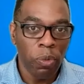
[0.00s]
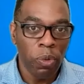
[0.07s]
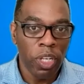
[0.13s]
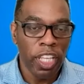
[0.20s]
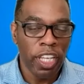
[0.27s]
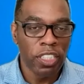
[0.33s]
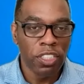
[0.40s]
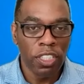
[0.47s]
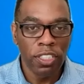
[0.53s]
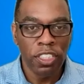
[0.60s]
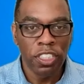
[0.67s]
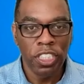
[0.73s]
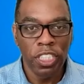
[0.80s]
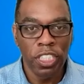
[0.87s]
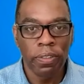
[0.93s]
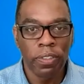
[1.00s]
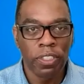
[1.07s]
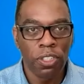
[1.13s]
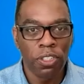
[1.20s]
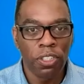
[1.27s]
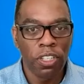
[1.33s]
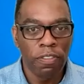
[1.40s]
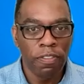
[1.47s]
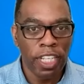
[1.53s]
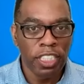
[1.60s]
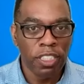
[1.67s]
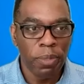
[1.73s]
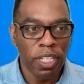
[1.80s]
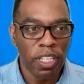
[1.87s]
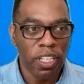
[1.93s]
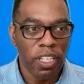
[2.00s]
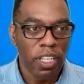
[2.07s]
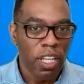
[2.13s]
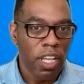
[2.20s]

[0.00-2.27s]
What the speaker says: where they can start to see the return on investment,